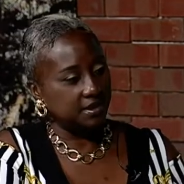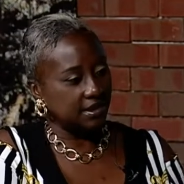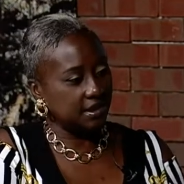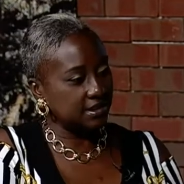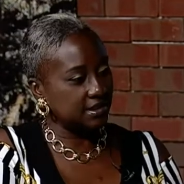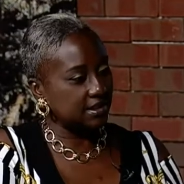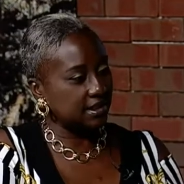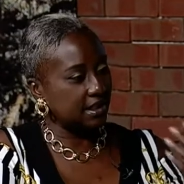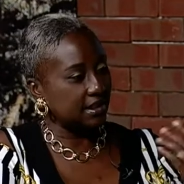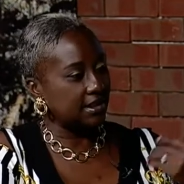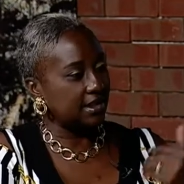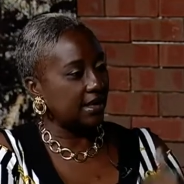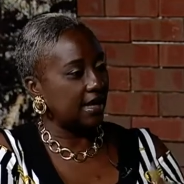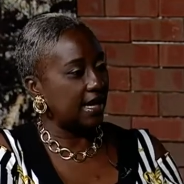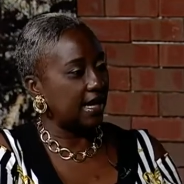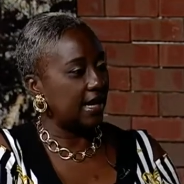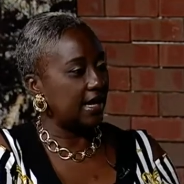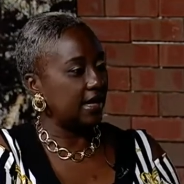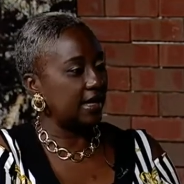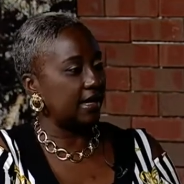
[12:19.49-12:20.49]
Let's say that
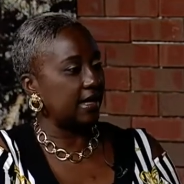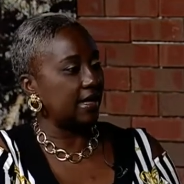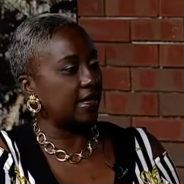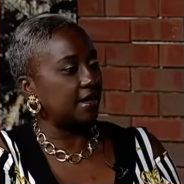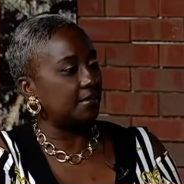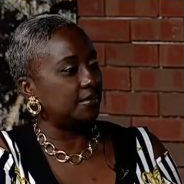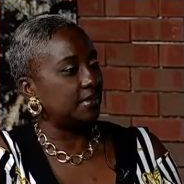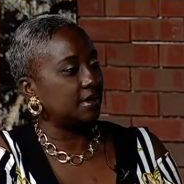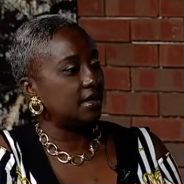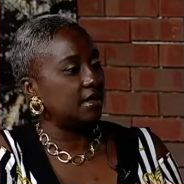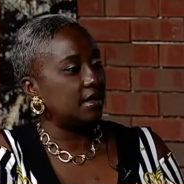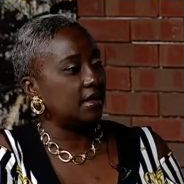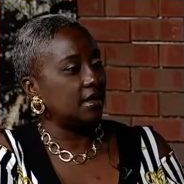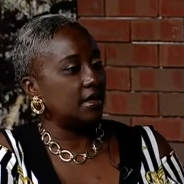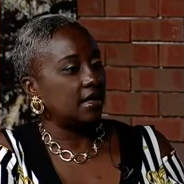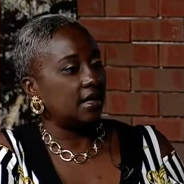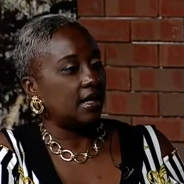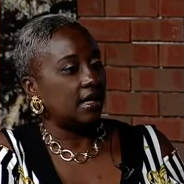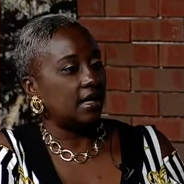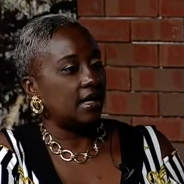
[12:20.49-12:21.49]
I am
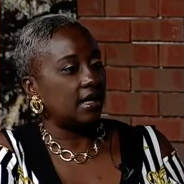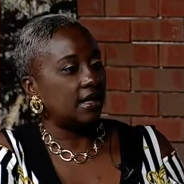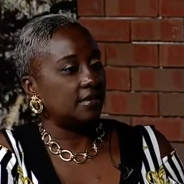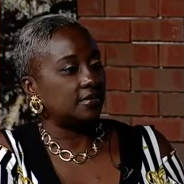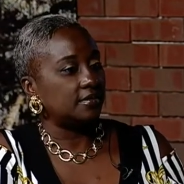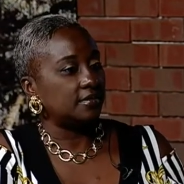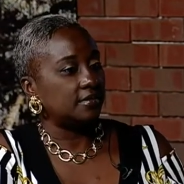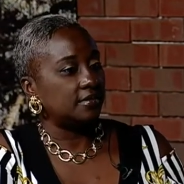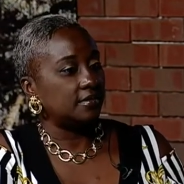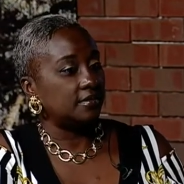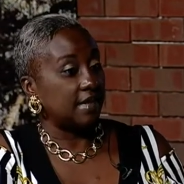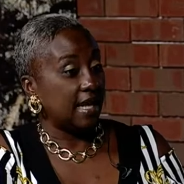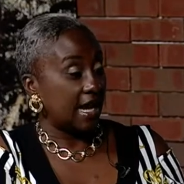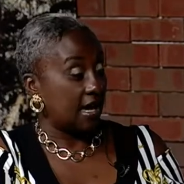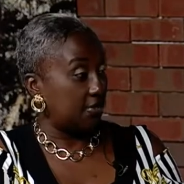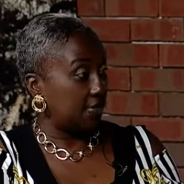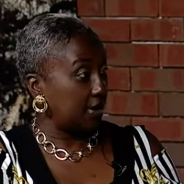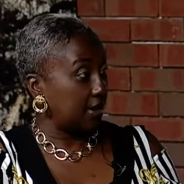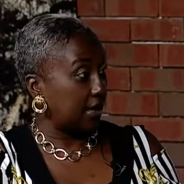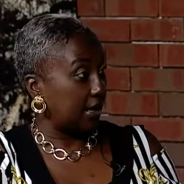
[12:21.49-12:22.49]
um,
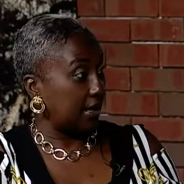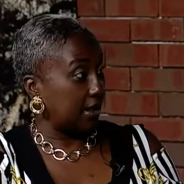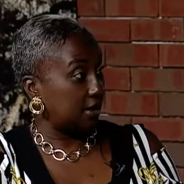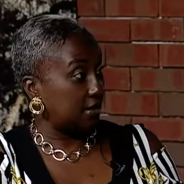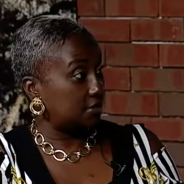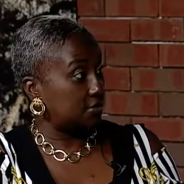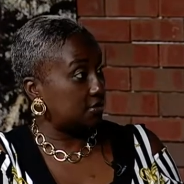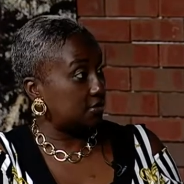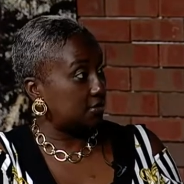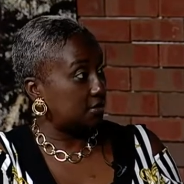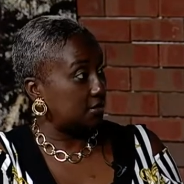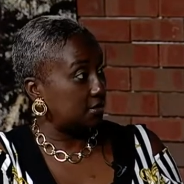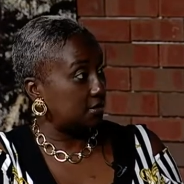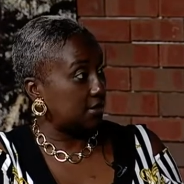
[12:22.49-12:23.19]
now engaged.